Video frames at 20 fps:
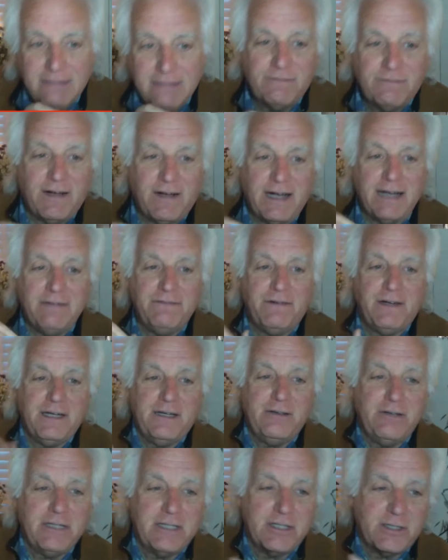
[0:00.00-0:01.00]

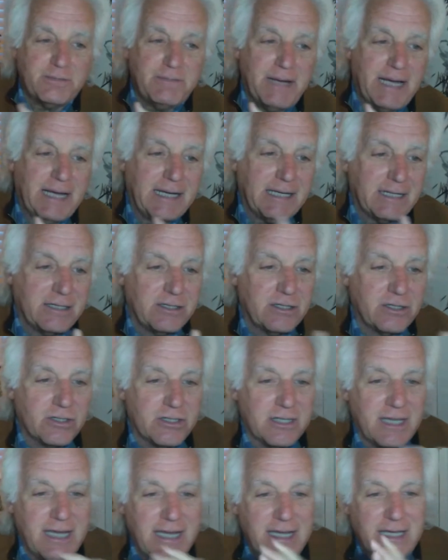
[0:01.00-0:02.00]
500 smackers.
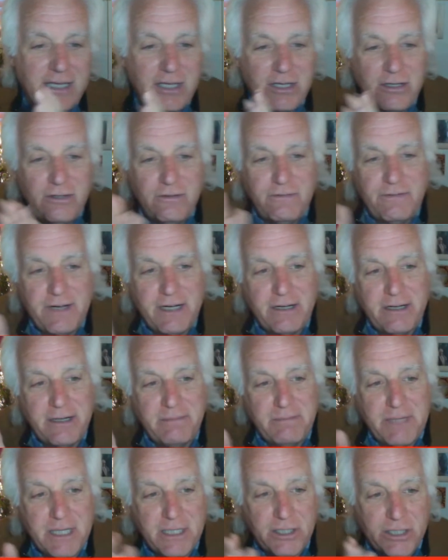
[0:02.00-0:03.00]
Thank you very
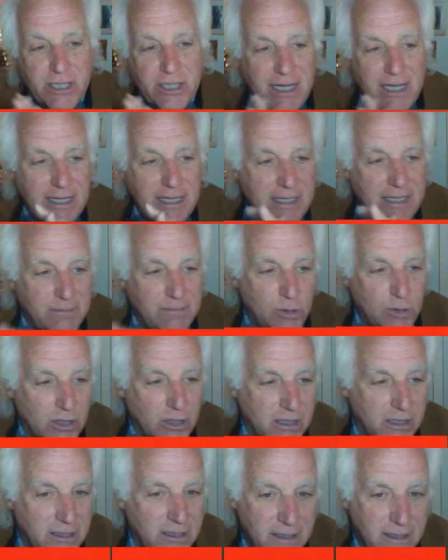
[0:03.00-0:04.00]
much, Candy
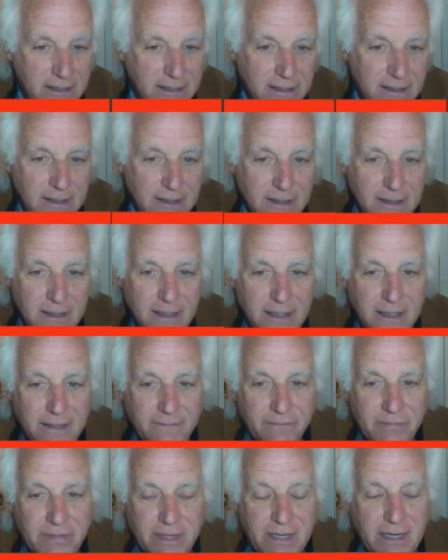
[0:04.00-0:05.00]
Morton.
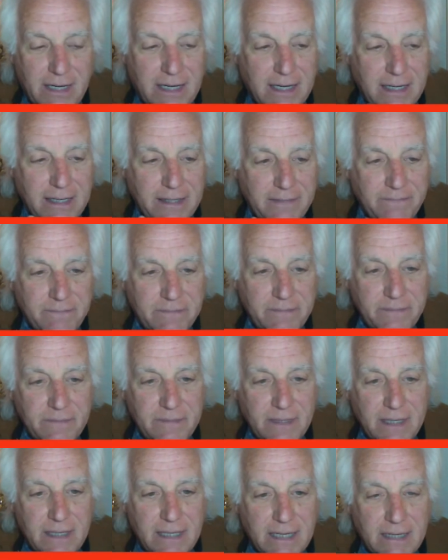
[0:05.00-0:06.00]
I
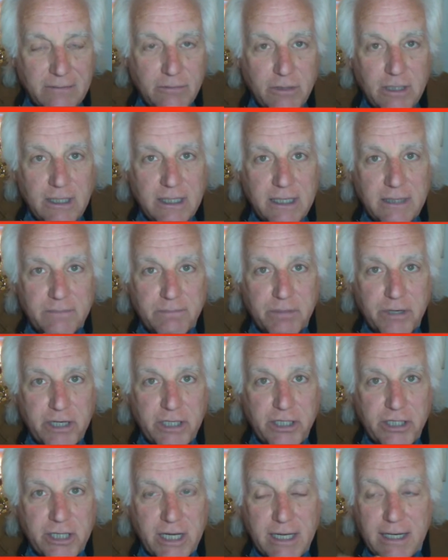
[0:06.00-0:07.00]
I really
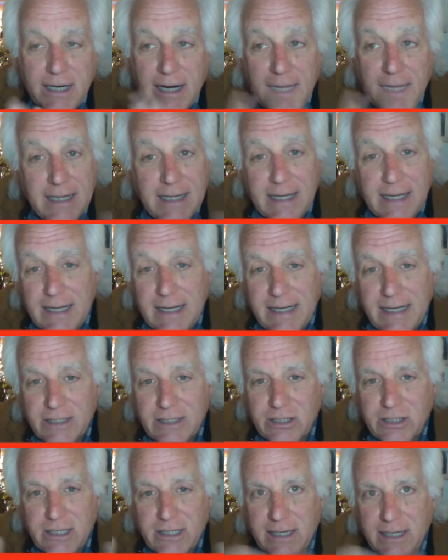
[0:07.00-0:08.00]
appreciate it. I, I
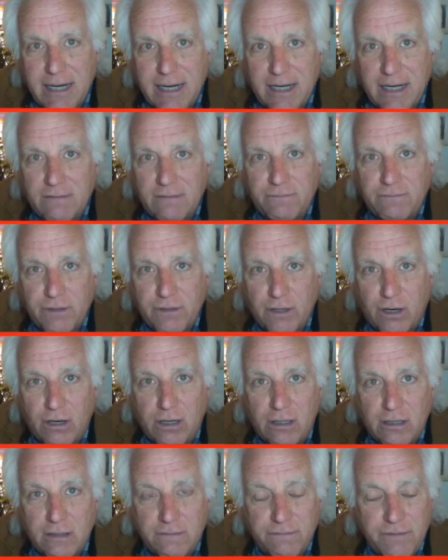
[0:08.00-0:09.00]
actually care for
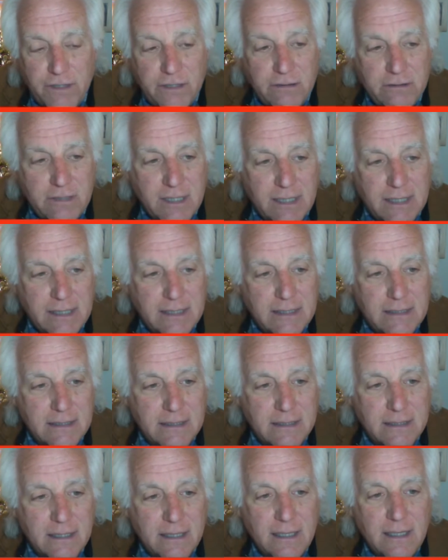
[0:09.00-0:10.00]
all of you
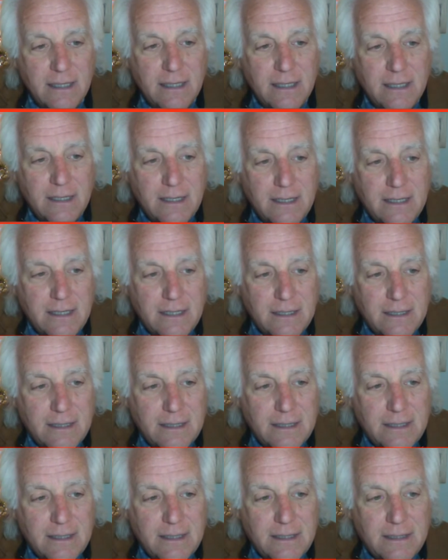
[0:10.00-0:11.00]
guys.
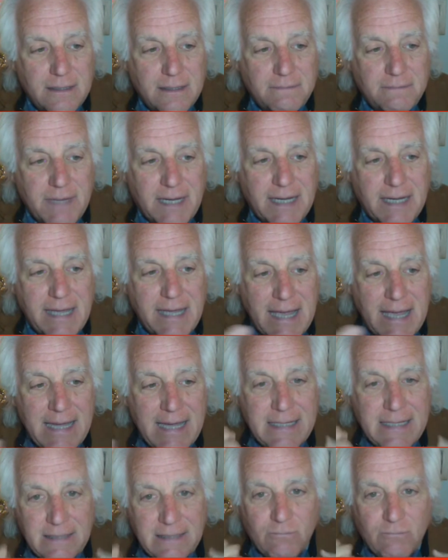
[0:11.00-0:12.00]
Um, I
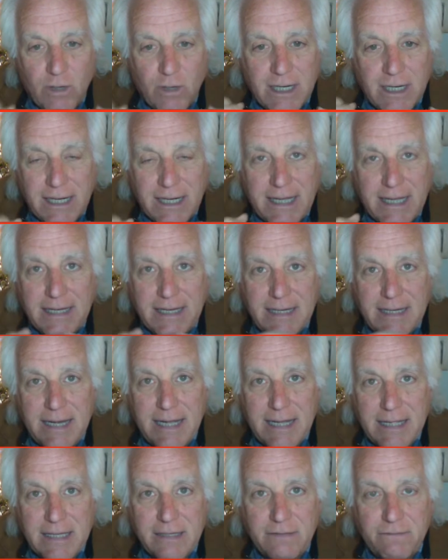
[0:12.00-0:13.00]
hate it when I get
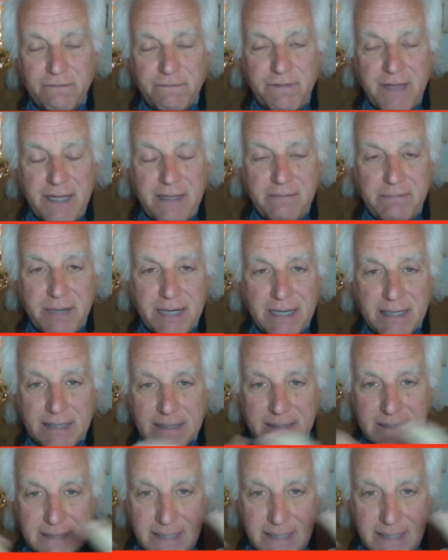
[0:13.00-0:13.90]
negative feedback because